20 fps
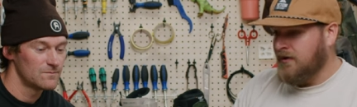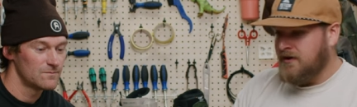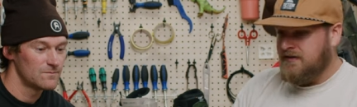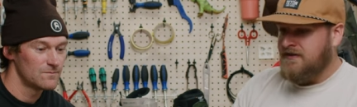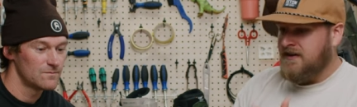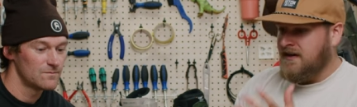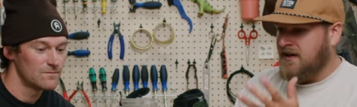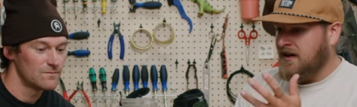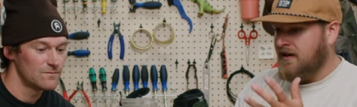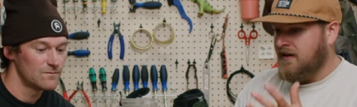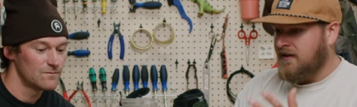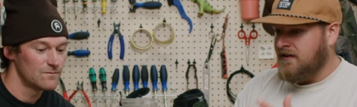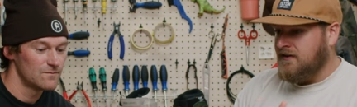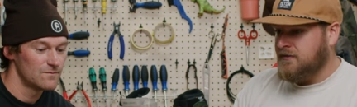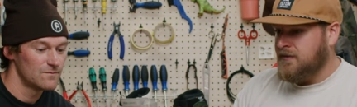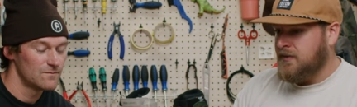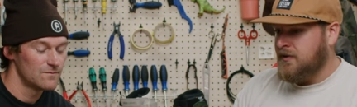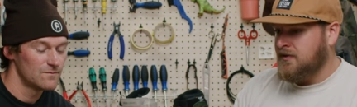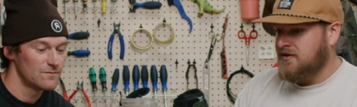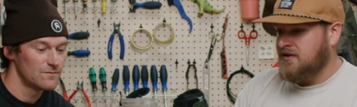Speaker 1: what have they done to this
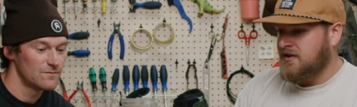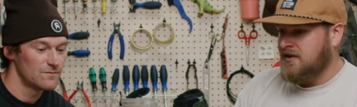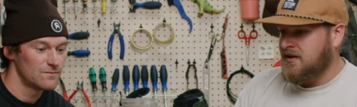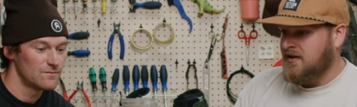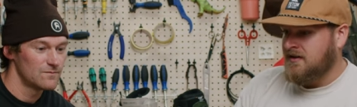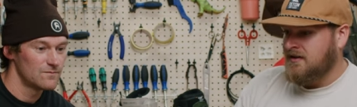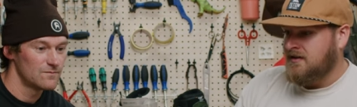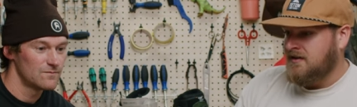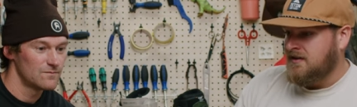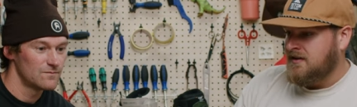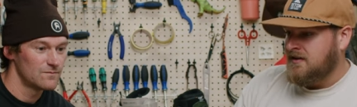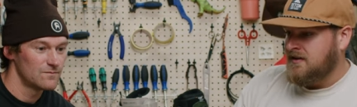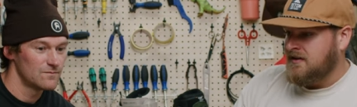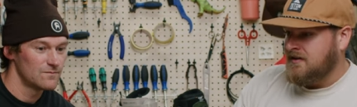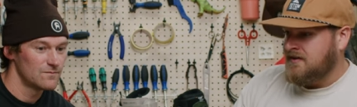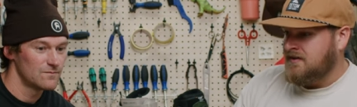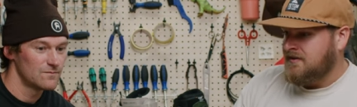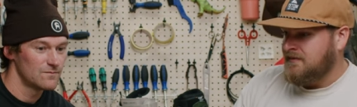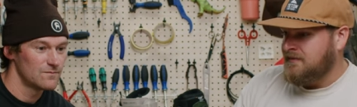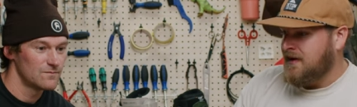boot to
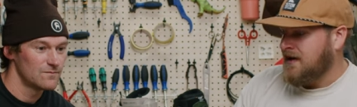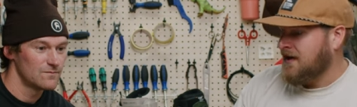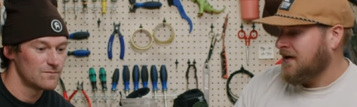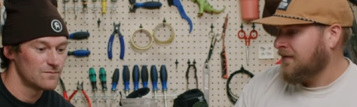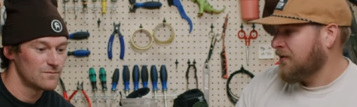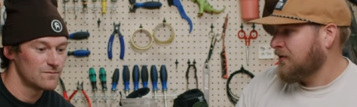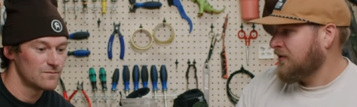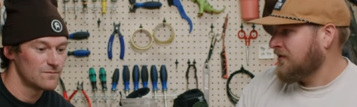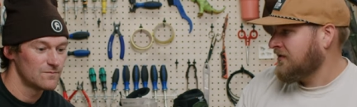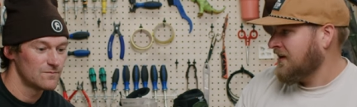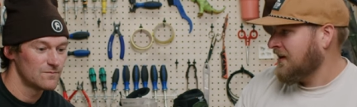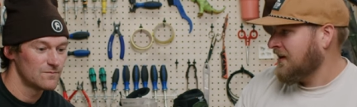make it up to his